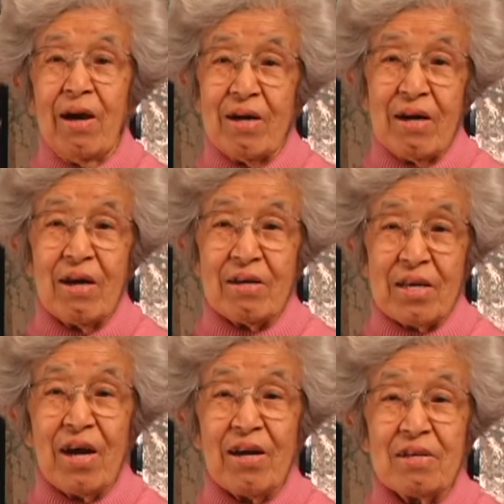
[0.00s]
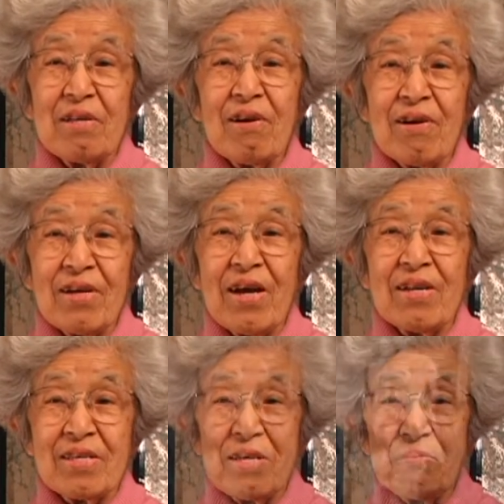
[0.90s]
guide in our guide
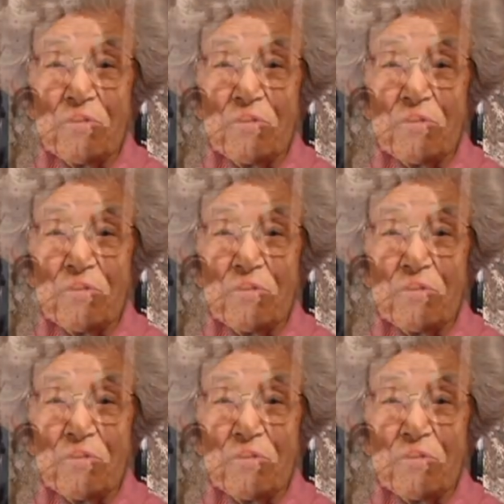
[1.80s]
company.